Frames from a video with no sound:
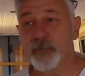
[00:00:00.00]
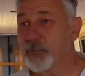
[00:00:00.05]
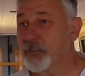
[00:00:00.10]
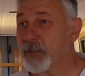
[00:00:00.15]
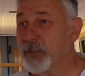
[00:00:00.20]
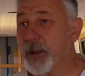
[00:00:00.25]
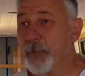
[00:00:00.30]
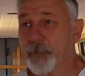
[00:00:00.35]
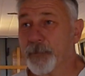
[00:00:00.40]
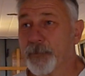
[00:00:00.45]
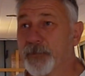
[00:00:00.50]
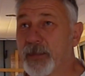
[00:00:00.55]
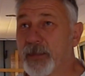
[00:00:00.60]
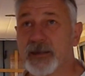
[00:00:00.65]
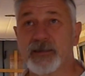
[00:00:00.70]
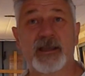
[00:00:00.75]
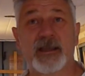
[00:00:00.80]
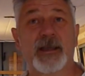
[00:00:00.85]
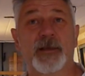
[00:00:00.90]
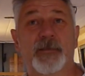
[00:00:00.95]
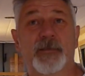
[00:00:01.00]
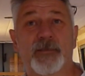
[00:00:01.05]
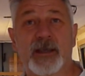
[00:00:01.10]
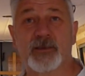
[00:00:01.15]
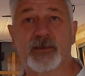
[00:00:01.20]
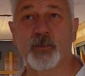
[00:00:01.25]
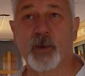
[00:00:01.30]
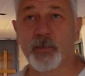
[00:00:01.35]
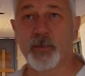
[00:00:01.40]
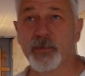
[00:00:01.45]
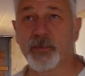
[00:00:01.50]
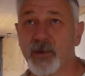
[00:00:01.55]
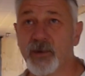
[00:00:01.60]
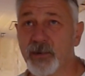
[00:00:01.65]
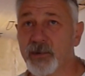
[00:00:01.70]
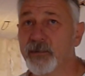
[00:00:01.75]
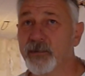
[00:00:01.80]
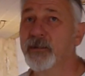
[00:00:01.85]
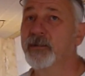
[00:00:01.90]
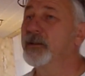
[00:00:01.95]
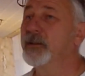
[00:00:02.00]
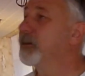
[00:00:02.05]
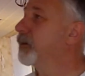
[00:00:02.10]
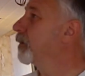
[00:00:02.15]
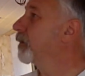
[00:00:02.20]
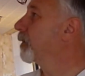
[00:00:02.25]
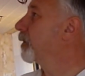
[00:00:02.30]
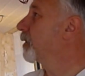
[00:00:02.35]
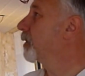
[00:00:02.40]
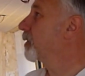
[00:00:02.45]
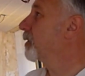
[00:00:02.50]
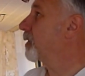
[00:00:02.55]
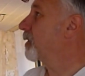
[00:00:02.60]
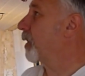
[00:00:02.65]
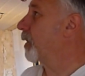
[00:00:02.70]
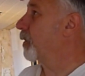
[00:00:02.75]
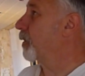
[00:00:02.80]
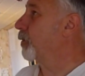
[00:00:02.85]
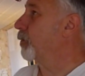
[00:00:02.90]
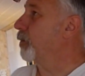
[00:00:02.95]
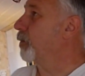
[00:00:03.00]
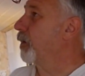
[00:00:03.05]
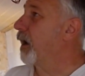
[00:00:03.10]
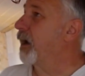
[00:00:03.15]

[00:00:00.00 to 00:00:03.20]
Yeah, that's it. That's what we've done. So